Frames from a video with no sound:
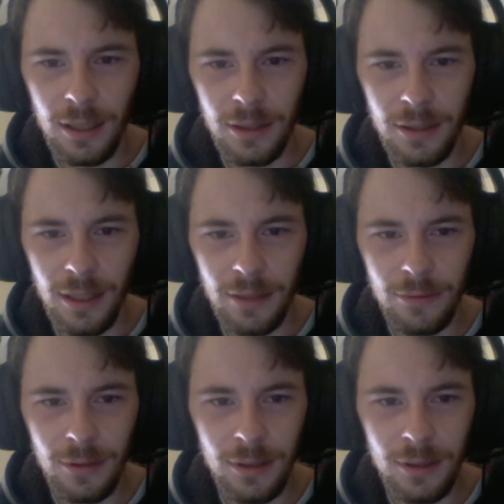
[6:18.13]
couldn't have.
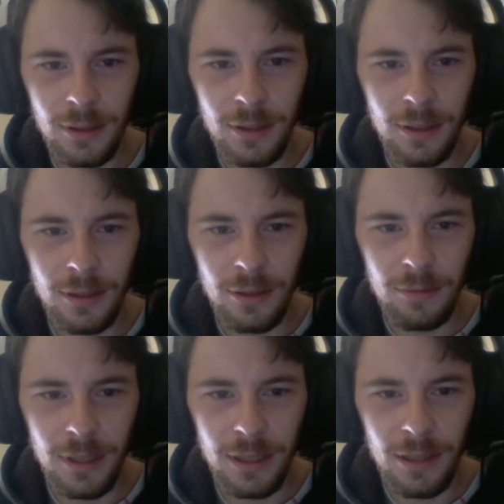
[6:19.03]
Well, don't
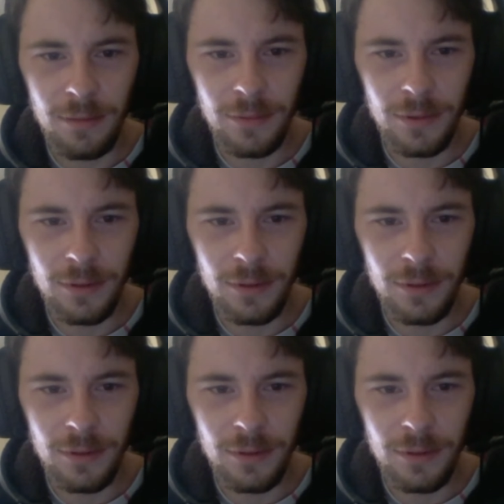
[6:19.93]
play dumb.